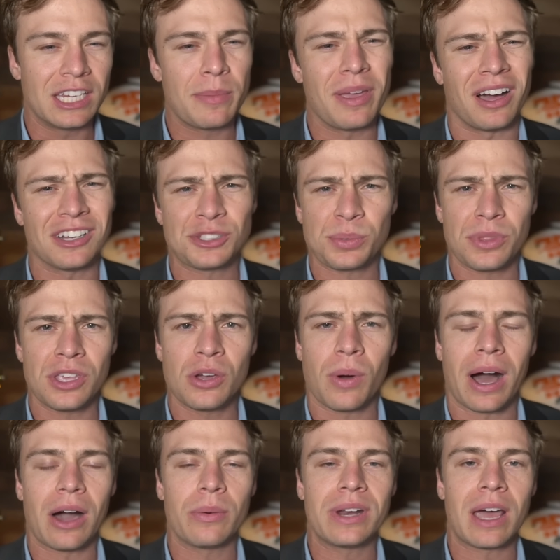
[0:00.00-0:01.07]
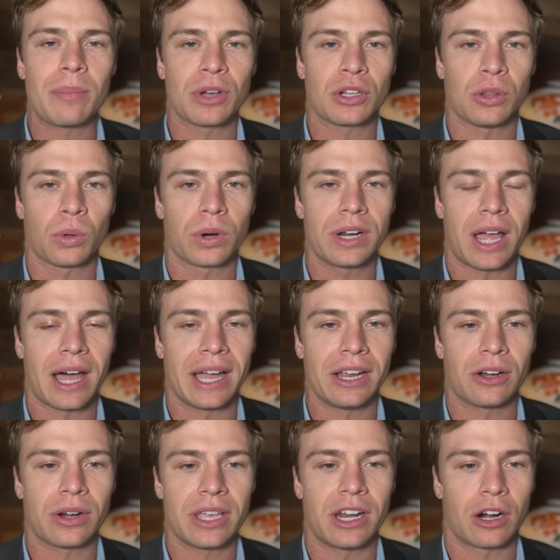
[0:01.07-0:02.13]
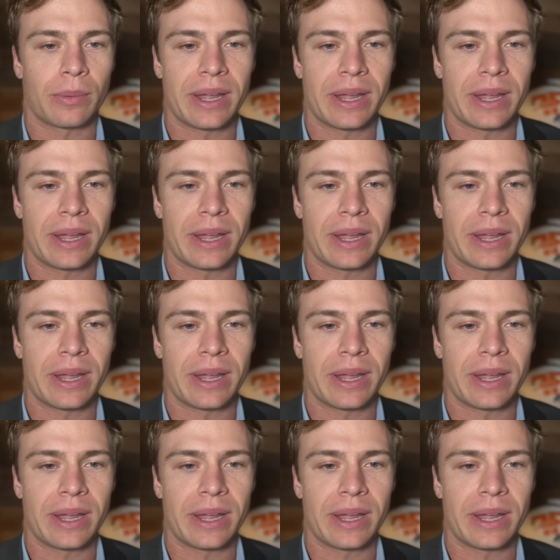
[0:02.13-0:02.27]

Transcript: To be honest with you, I would have McLaurin higher in